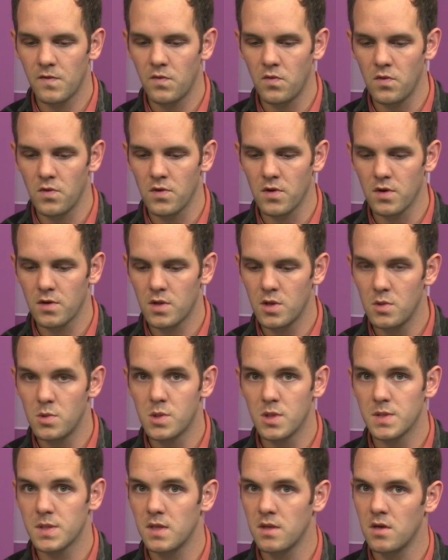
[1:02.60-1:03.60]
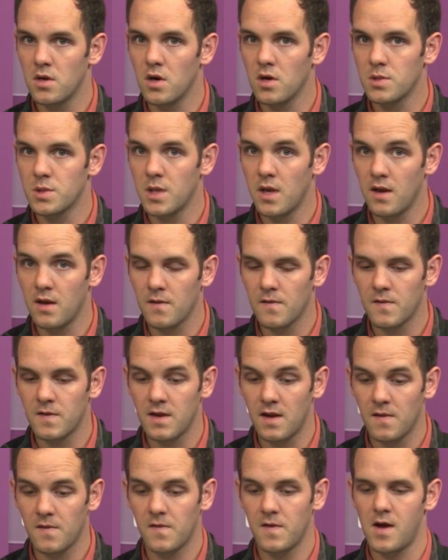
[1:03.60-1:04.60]
for QGIS and ArcGIS
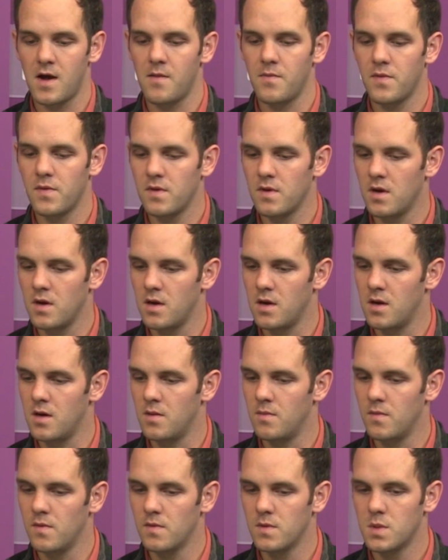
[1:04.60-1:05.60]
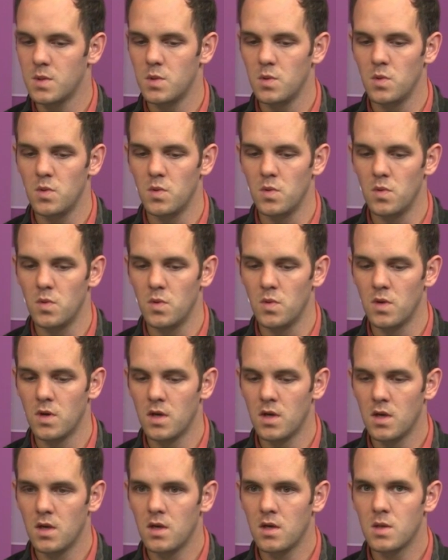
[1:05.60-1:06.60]
Desktop um, to
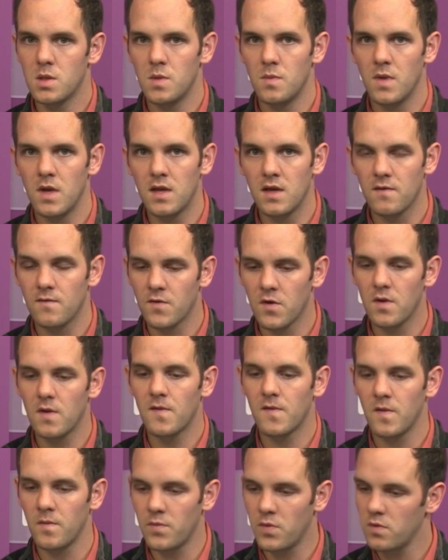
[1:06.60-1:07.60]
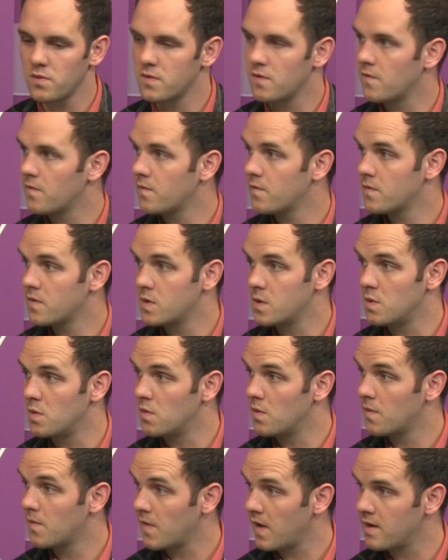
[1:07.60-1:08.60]
to make it very simple to,
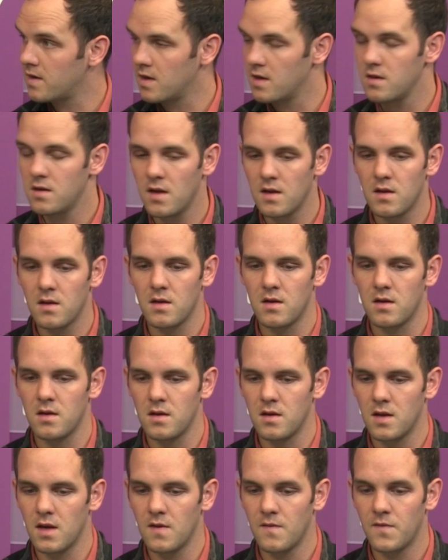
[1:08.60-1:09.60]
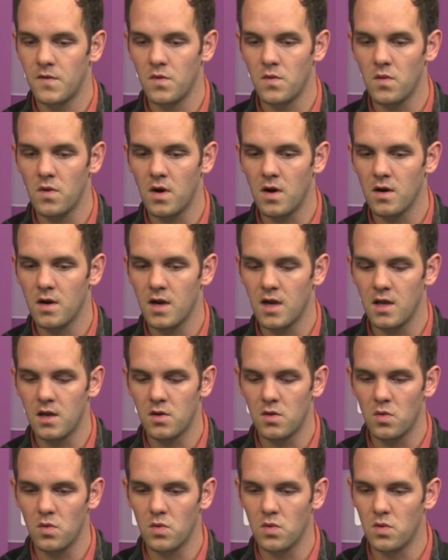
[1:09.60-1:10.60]
to sign in uh, if you are a
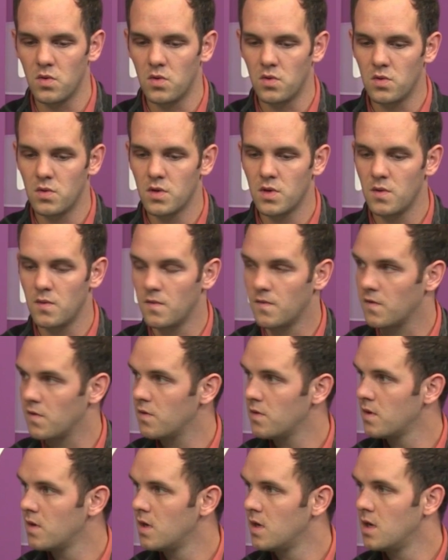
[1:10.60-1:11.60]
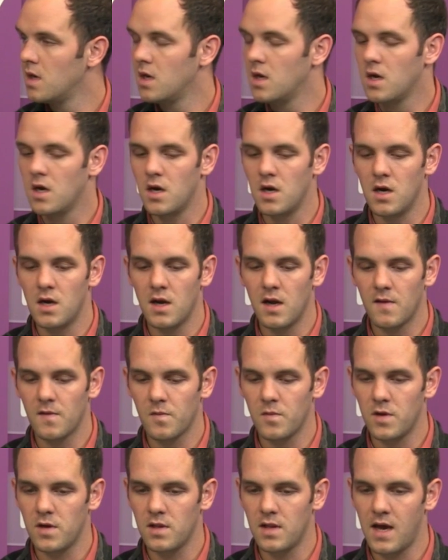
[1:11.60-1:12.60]
Google user, mm-hmm. uh, as
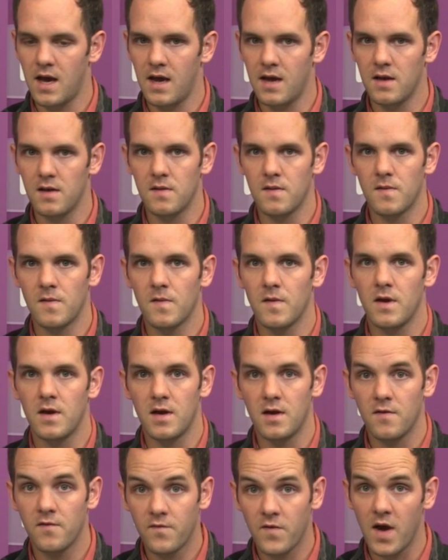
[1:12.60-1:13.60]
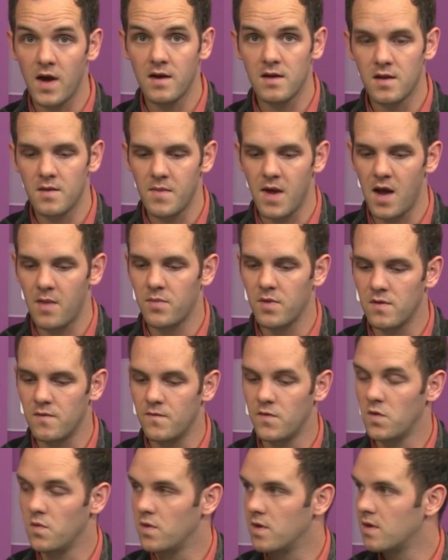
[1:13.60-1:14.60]
well as uh, find a map and
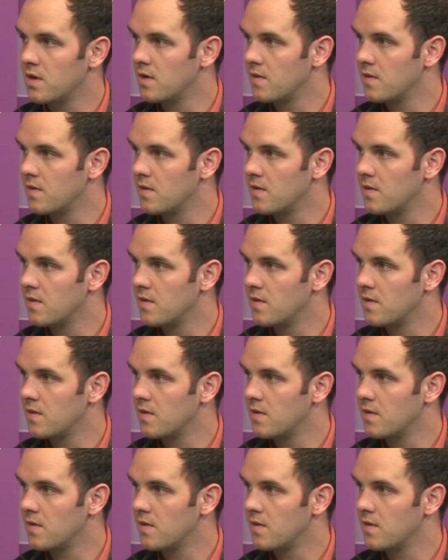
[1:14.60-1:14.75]
view it